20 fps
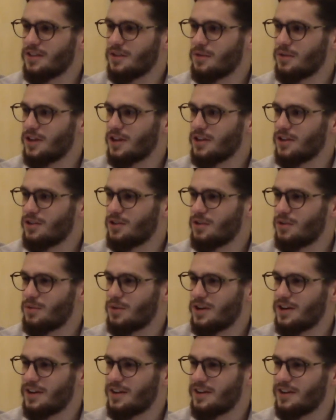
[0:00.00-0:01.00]
they were like, you know
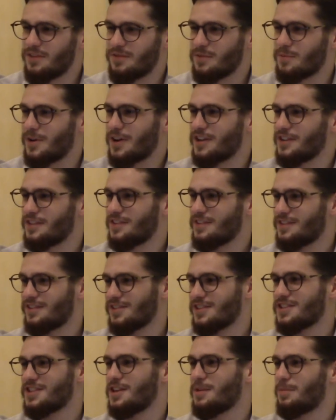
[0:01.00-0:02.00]
what, never mind,
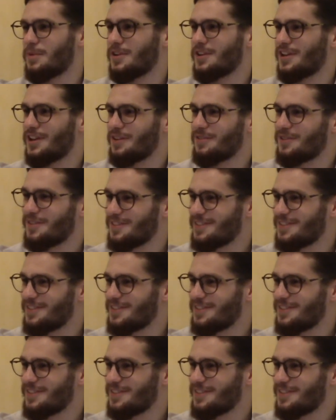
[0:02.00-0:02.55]
let's keep it alive.